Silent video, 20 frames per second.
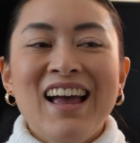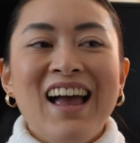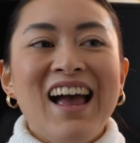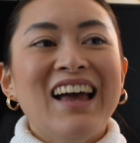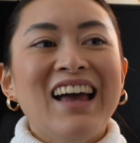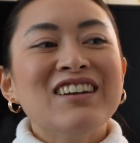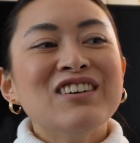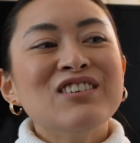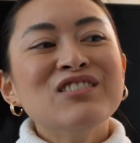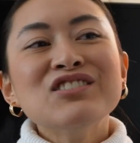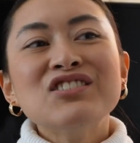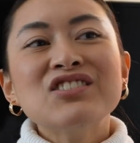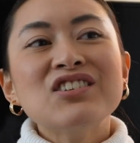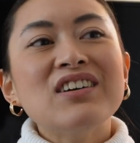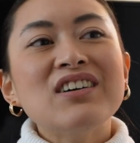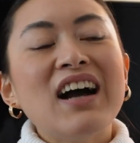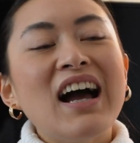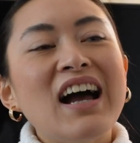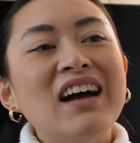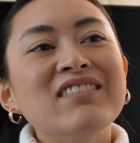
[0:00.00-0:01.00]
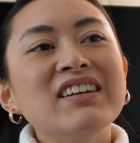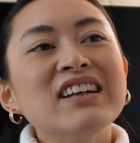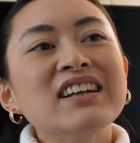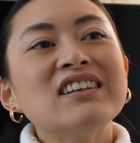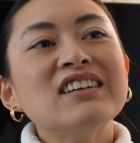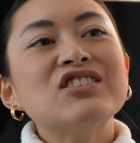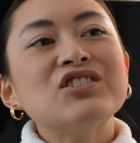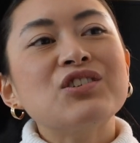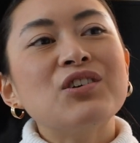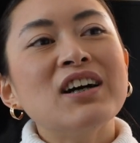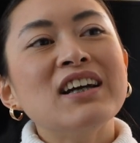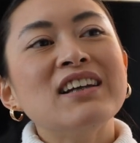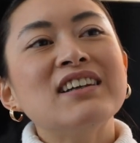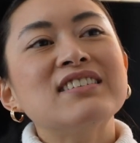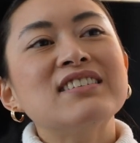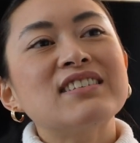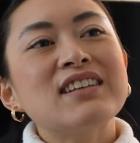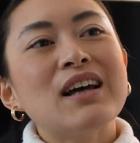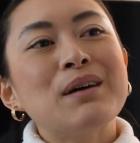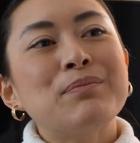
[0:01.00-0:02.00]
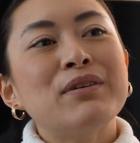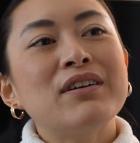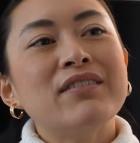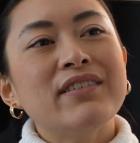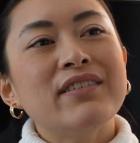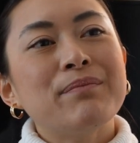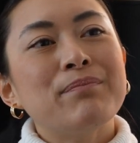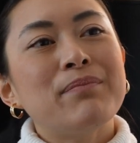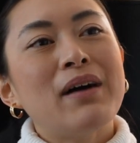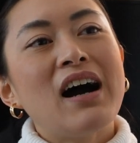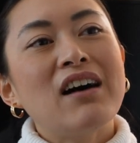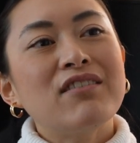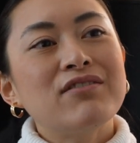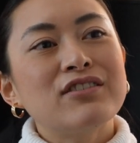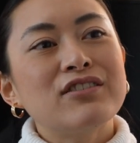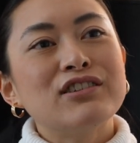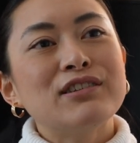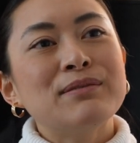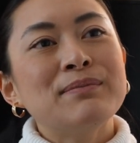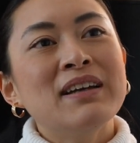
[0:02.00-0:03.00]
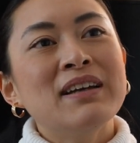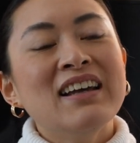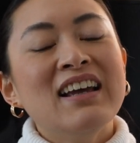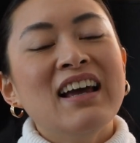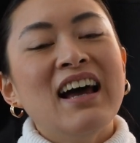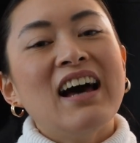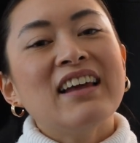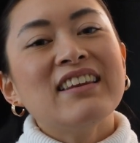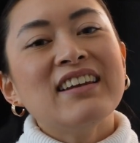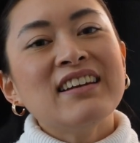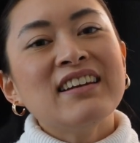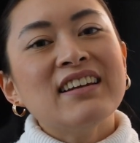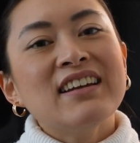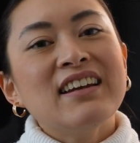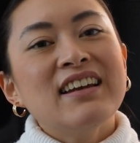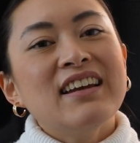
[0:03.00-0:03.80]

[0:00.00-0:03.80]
And also having a toilet separate with bathroom, I think